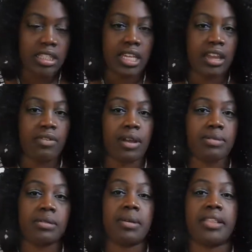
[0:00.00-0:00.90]
Dave
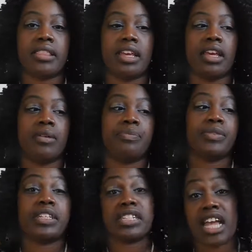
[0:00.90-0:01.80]
Ramsey method
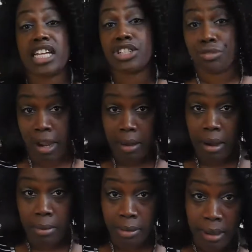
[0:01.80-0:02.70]
/
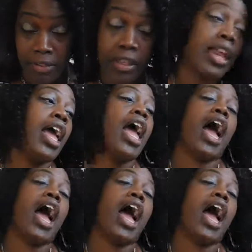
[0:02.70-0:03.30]
grandmama method,